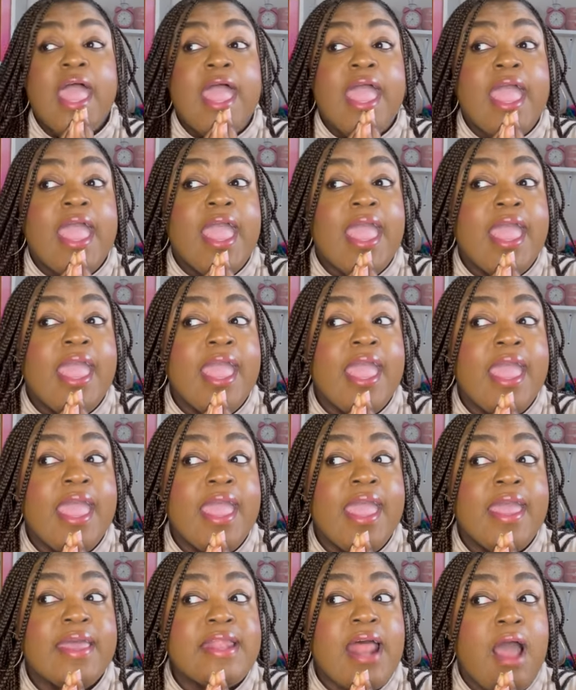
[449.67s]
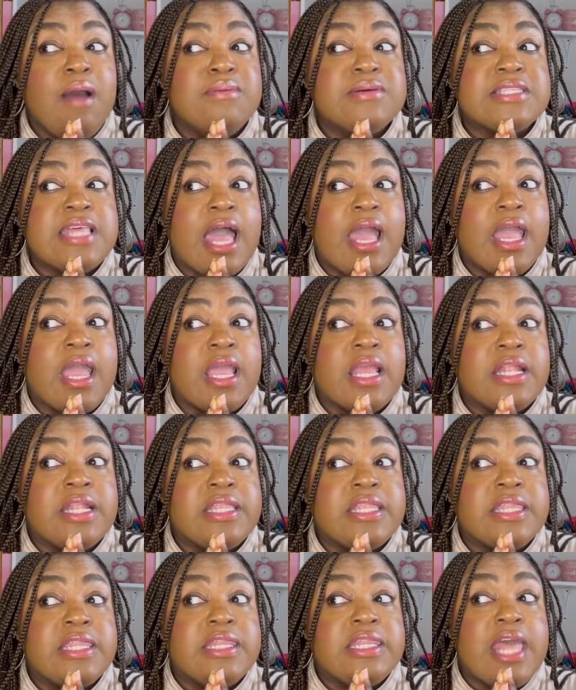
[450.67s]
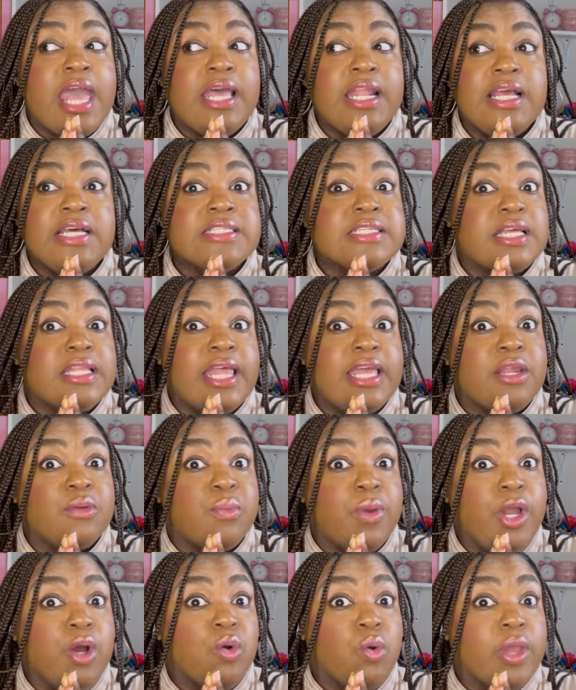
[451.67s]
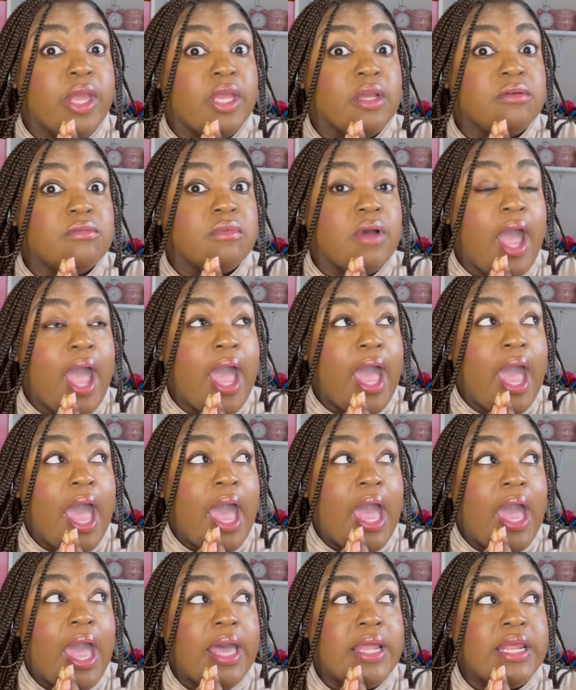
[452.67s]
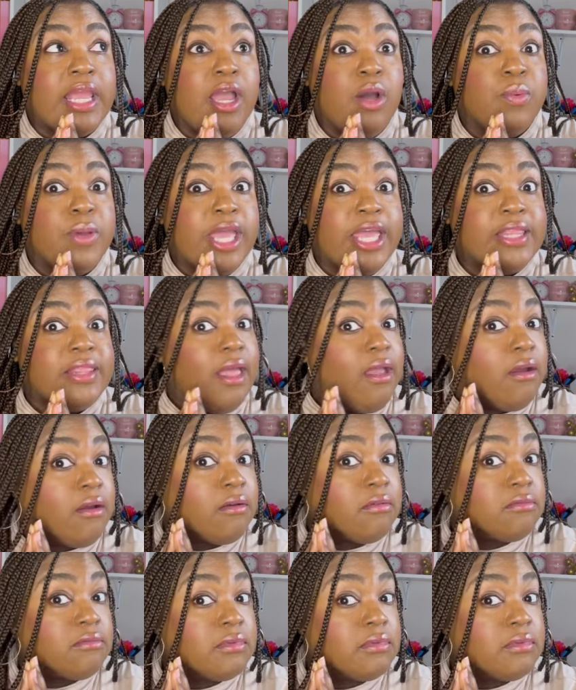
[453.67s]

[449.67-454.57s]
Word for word: And I was like, that escalated real quick. How the hell we get there?